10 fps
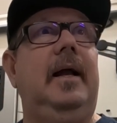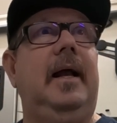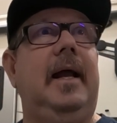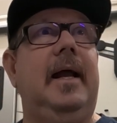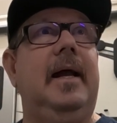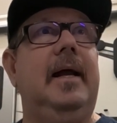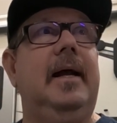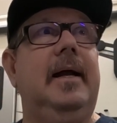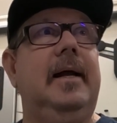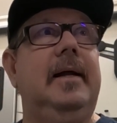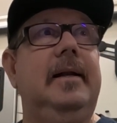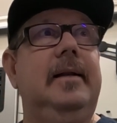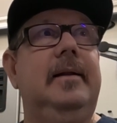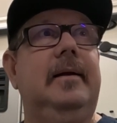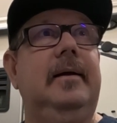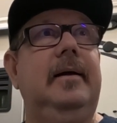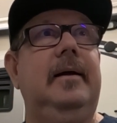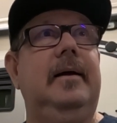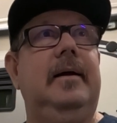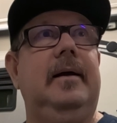And
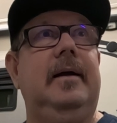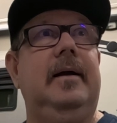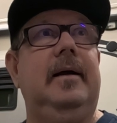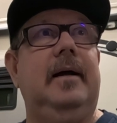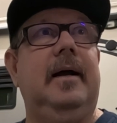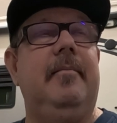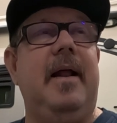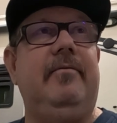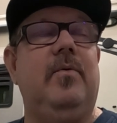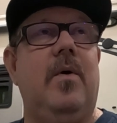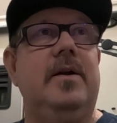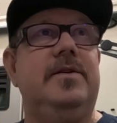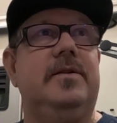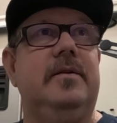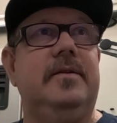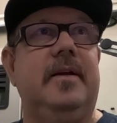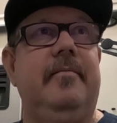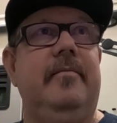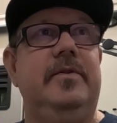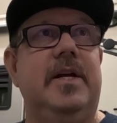I'm going to have to watch
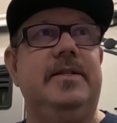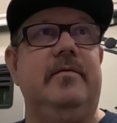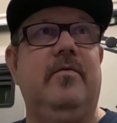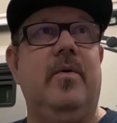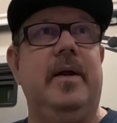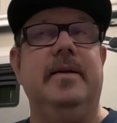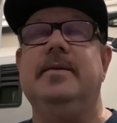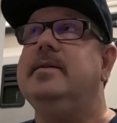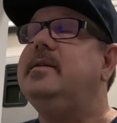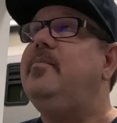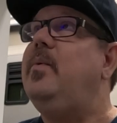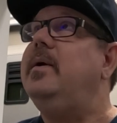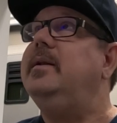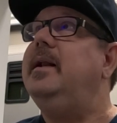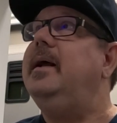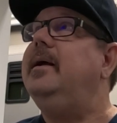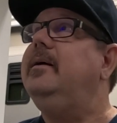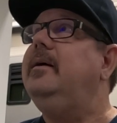some Jason Voorhees at some point today.